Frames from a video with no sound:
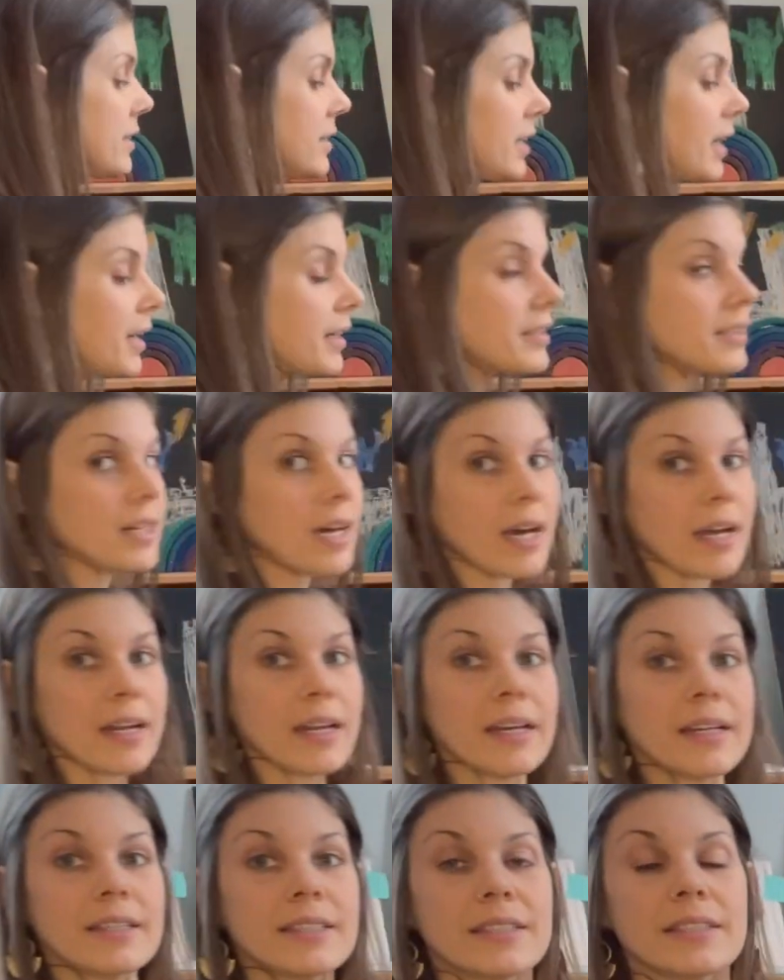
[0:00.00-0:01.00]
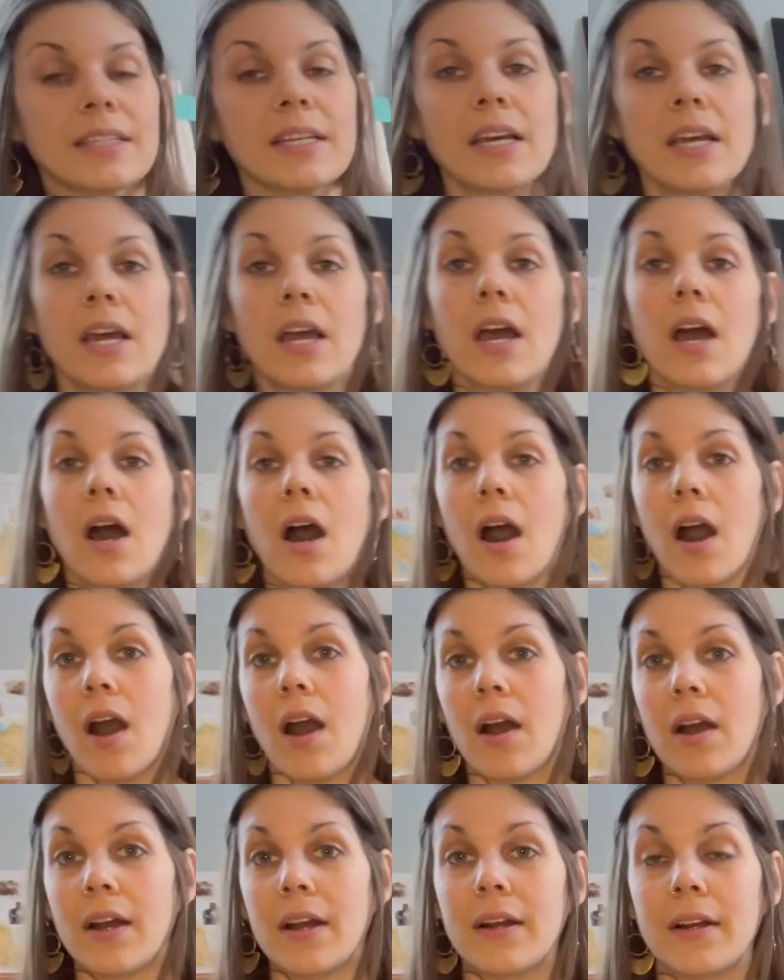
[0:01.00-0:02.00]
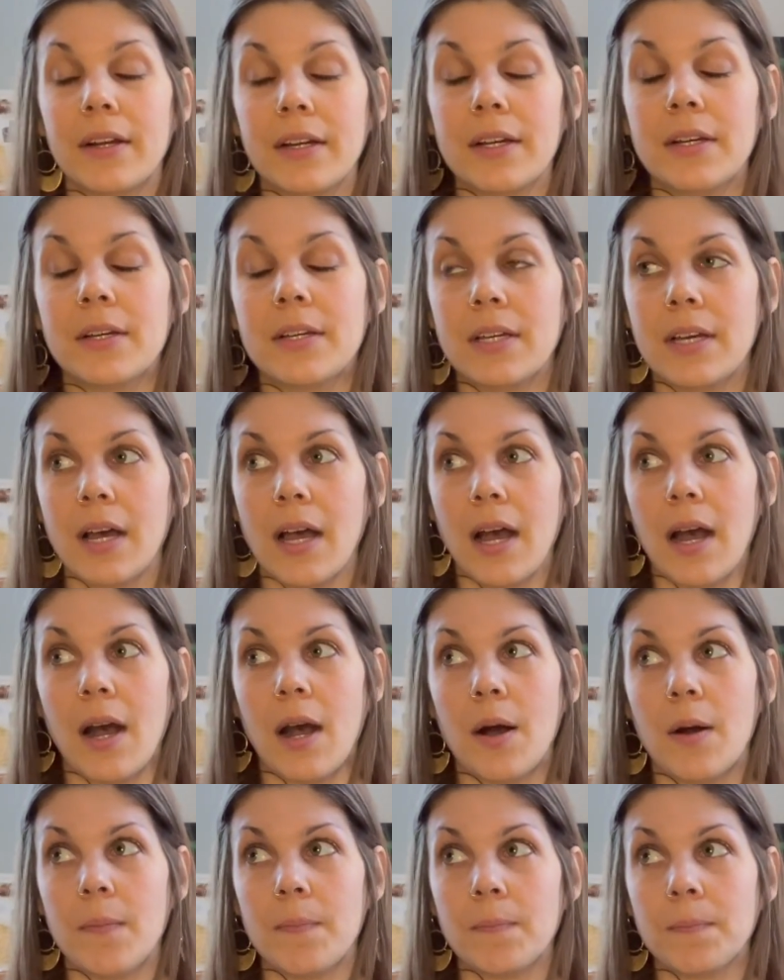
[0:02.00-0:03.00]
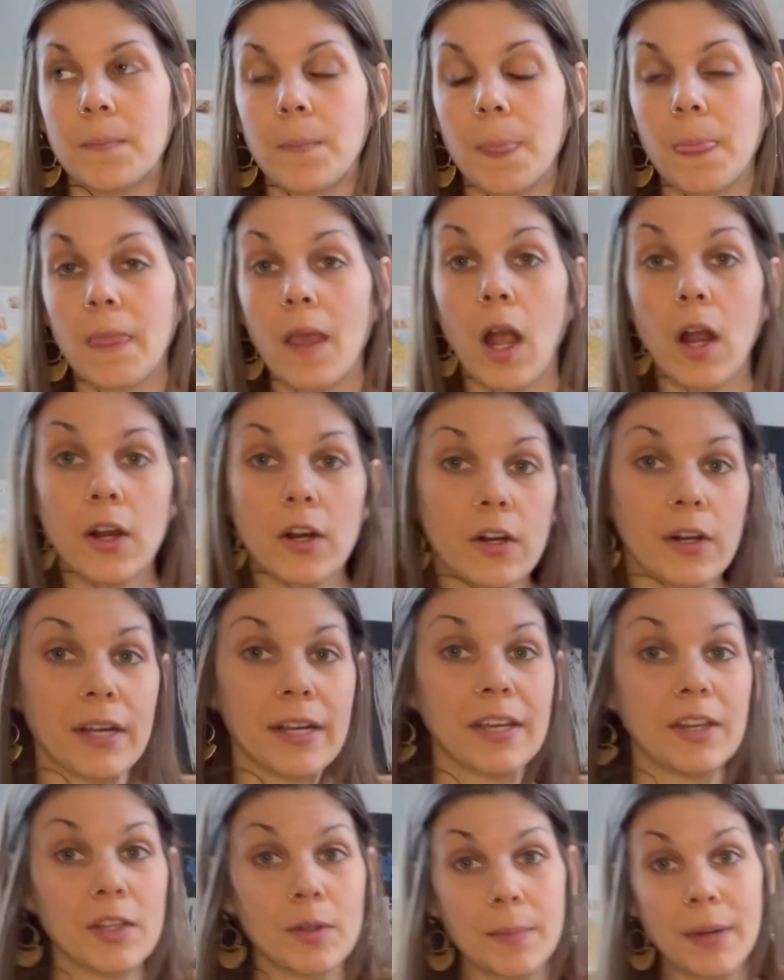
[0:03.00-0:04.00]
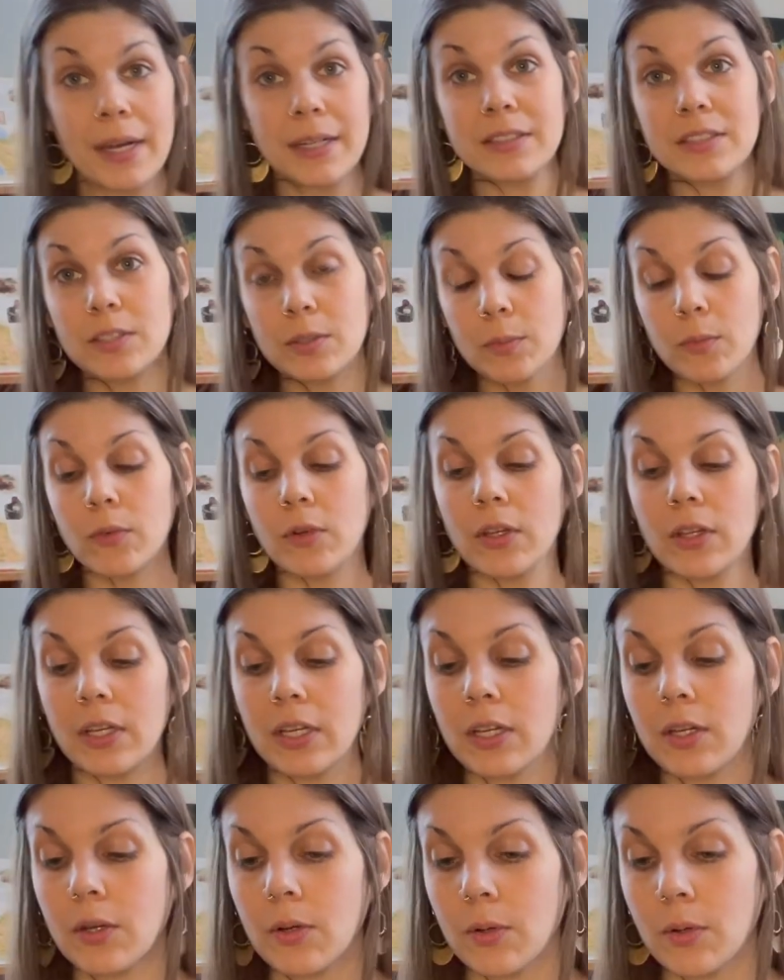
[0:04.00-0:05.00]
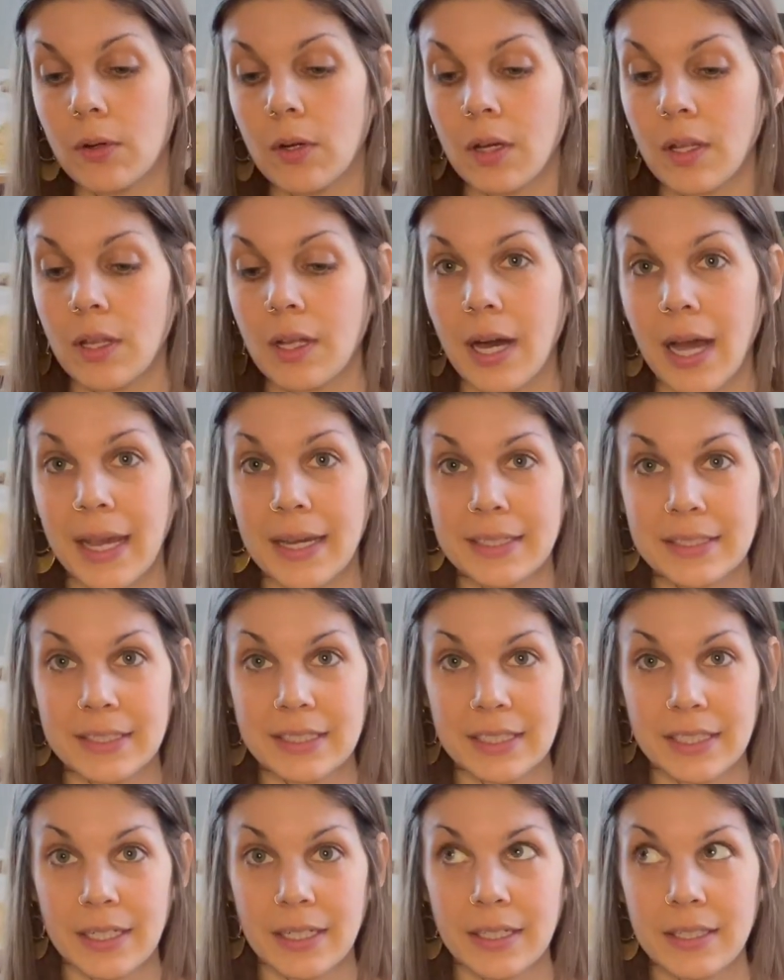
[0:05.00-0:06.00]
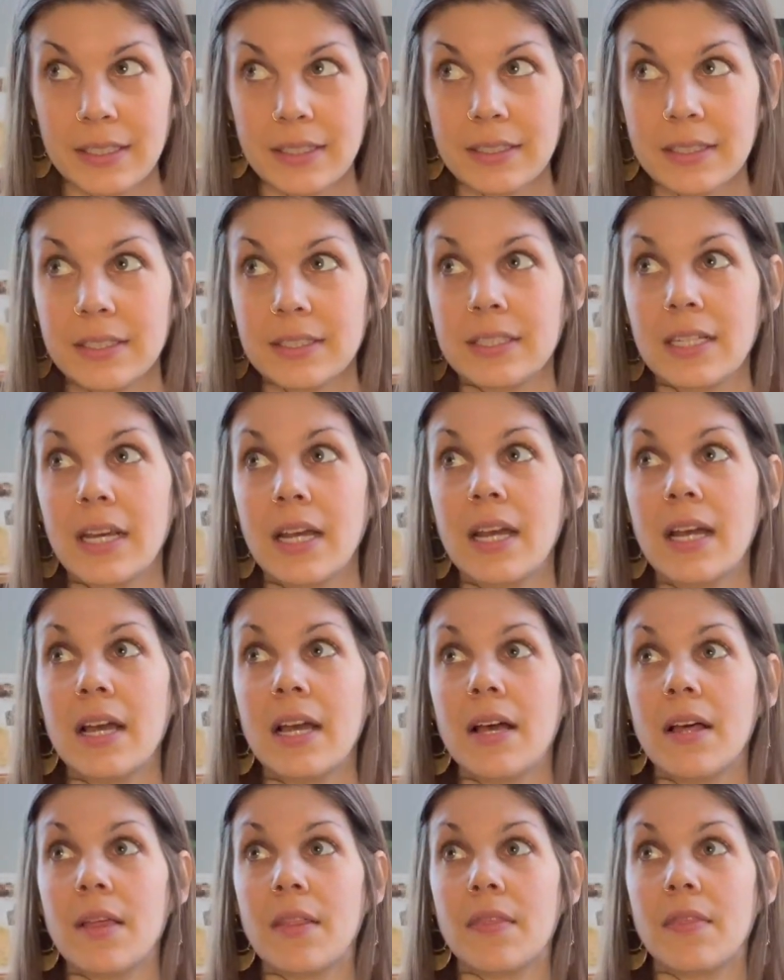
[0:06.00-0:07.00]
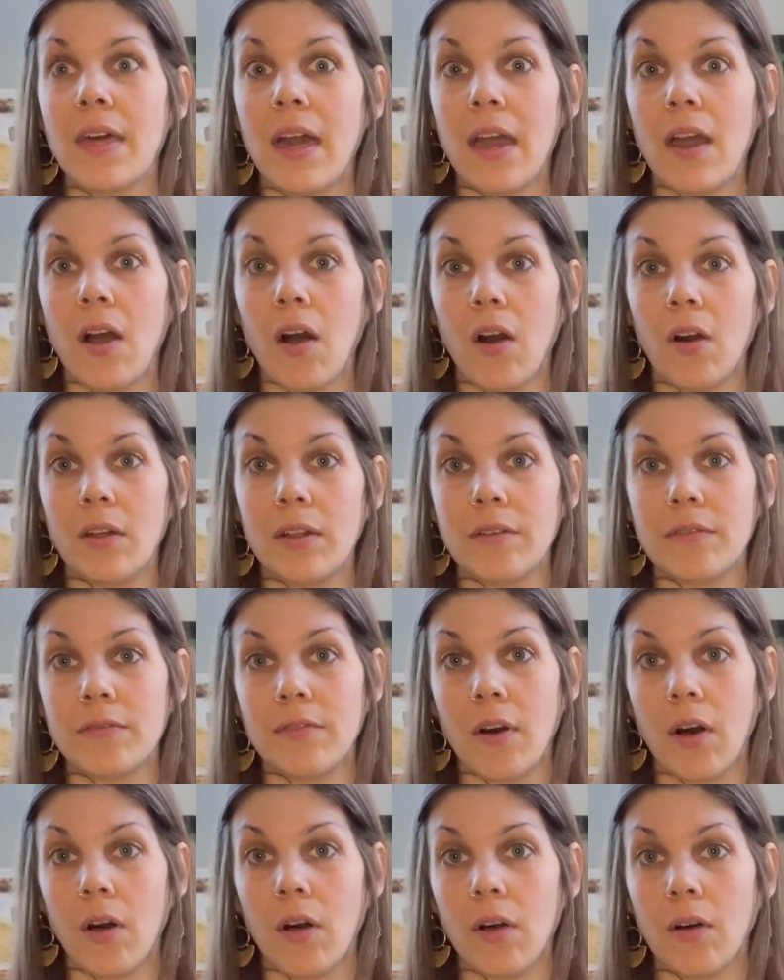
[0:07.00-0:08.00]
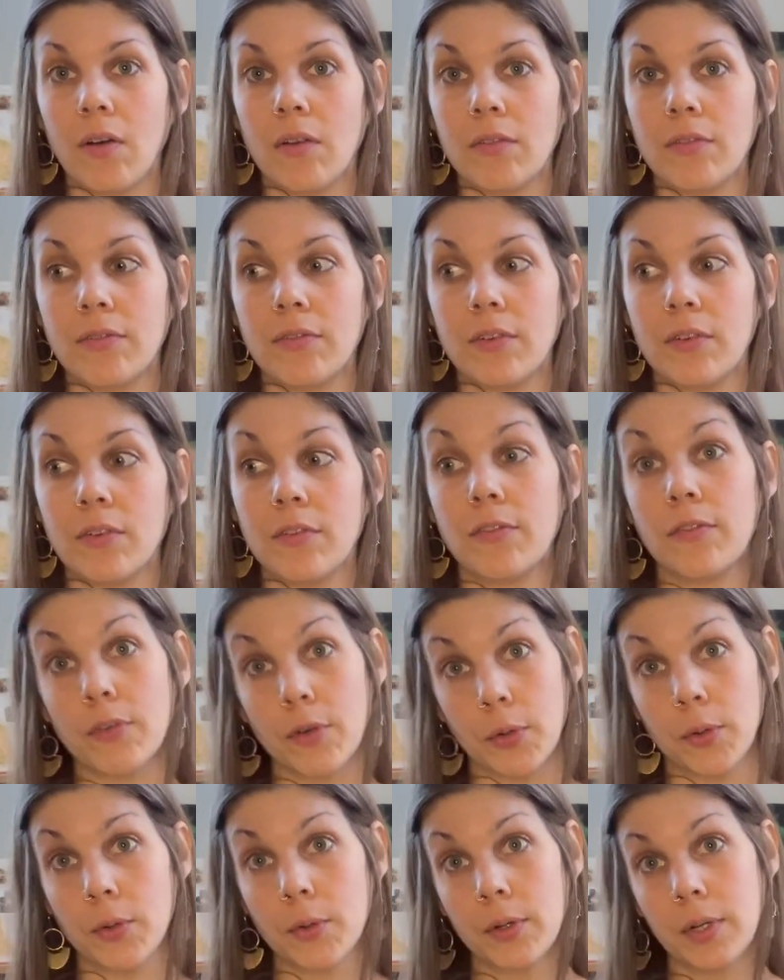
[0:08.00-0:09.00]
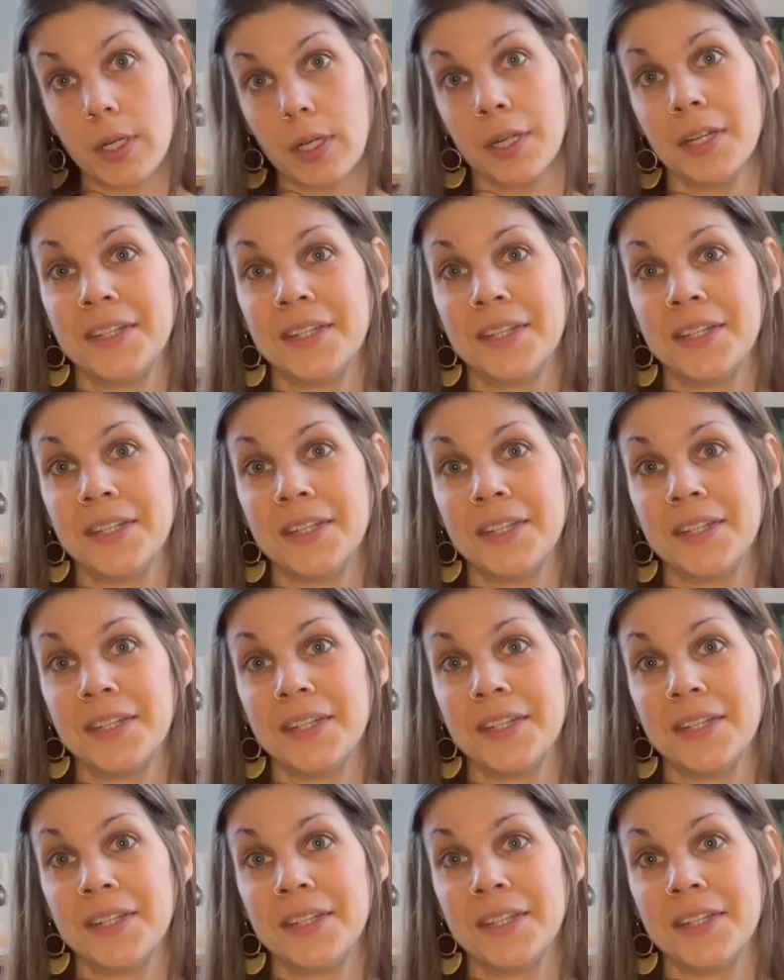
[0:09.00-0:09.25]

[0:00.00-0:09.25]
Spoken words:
tectonics, our curriculum has some really cool ideas. They all involve food